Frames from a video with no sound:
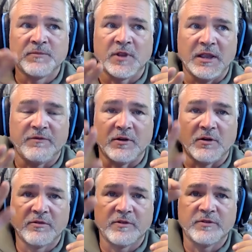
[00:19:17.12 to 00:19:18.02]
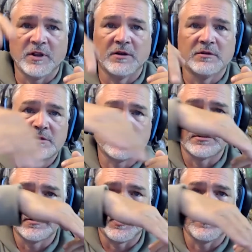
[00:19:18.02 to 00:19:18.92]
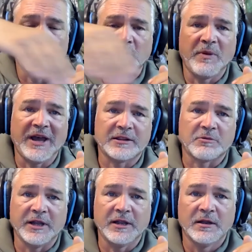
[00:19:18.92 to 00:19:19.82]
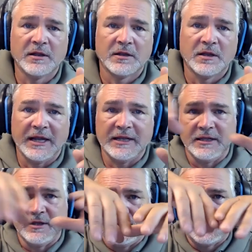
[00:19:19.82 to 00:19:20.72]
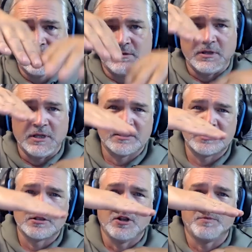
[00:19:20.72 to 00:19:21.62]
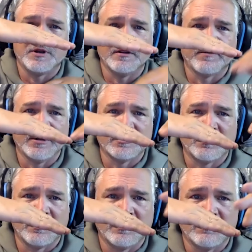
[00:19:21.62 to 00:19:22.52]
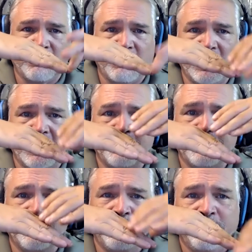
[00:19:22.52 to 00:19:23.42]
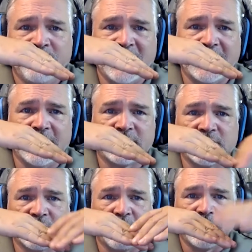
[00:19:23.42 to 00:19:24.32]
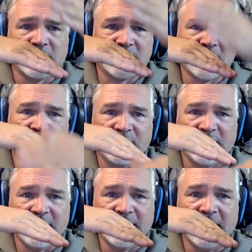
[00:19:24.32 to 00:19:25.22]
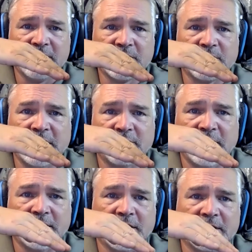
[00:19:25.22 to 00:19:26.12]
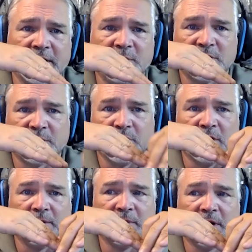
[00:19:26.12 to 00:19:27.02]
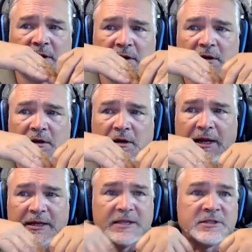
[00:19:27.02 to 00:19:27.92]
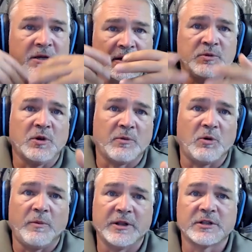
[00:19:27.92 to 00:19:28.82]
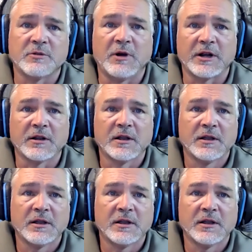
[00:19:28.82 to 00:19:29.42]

If it overflows, there's a permeable pathway, and then it's sloped in the front, so there's a berm that catches the water. Instead of digging down to create a rain garden, I built a berm, and that's going to absorb a whole bunch of the water.